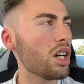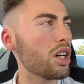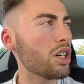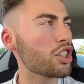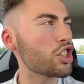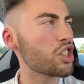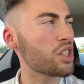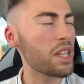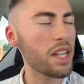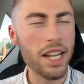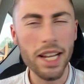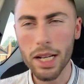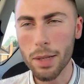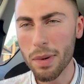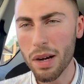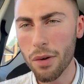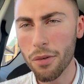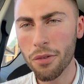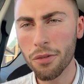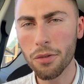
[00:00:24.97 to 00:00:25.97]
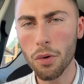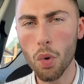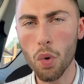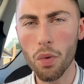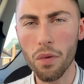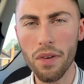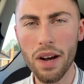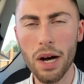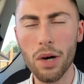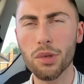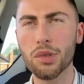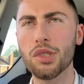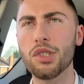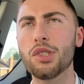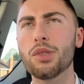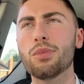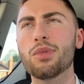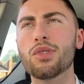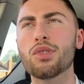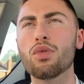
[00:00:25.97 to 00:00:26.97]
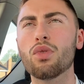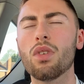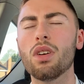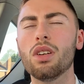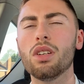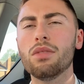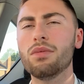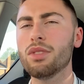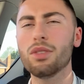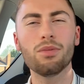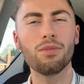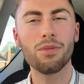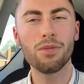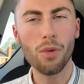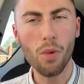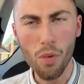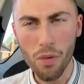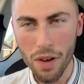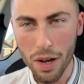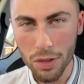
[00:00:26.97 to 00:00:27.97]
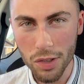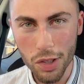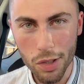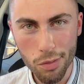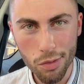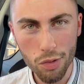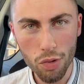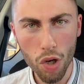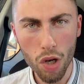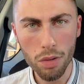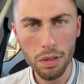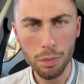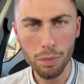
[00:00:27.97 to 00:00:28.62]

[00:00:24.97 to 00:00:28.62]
Just hitting about 4,000 subscribers.